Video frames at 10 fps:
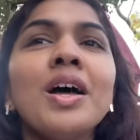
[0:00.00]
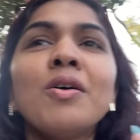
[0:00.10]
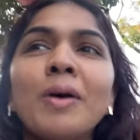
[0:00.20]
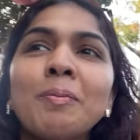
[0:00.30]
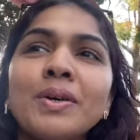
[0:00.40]

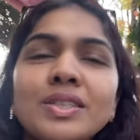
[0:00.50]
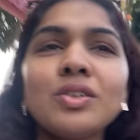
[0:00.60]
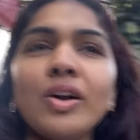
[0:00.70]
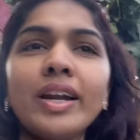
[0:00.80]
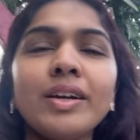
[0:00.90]
One person
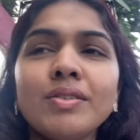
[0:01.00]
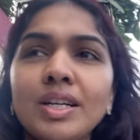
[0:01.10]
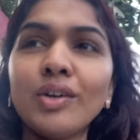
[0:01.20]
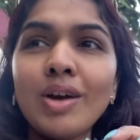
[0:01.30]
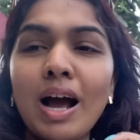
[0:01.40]
online was
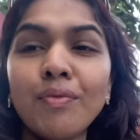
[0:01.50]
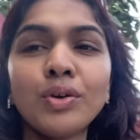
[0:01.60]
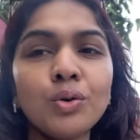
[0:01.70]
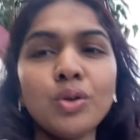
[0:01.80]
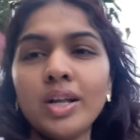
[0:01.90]
like, you have
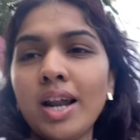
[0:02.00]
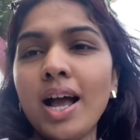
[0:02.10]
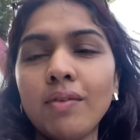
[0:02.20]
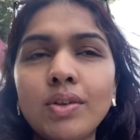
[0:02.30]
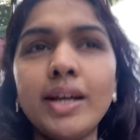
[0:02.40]
to go there,
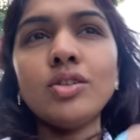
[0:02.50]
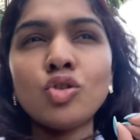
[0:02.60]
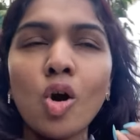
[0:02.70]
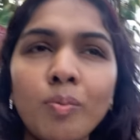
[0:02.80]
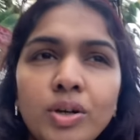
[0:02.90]
have their
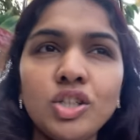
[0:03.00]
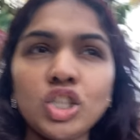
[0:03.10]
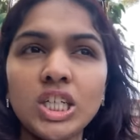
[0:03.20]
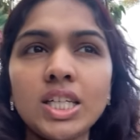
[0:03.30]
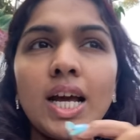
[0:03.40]
strawberry
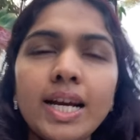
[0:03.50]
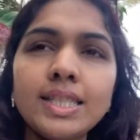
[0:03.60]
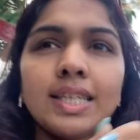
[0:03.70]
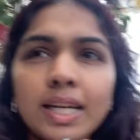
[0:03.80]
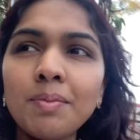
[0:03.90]
churned
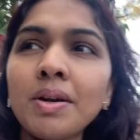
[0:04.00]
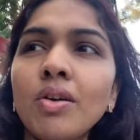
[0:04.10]
ice cream and